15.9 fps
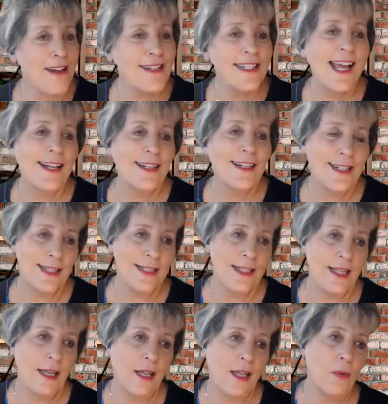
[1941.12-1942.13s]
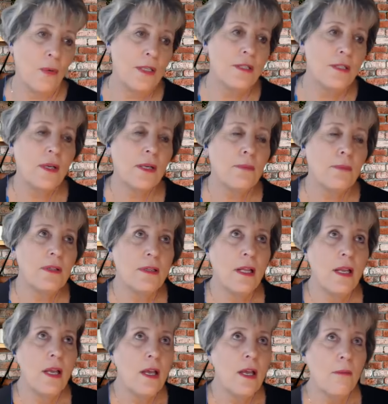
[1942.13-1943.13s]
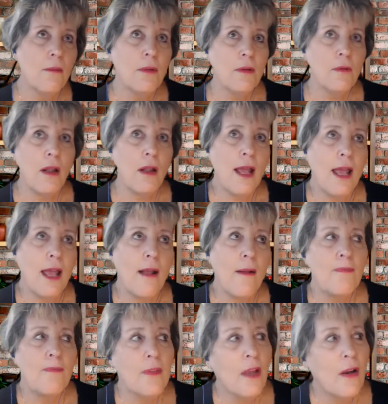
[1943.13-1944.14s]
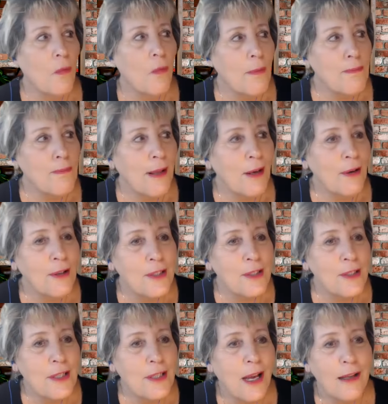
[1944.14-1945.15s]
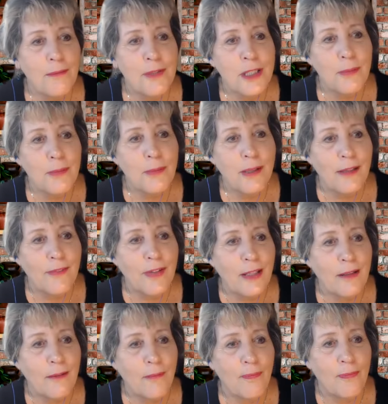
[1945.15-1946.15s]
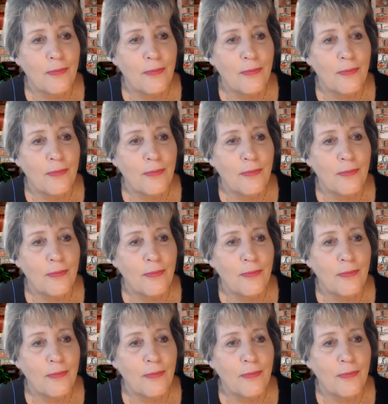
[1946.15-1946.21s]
of tactics that go into it, but what better time to be living?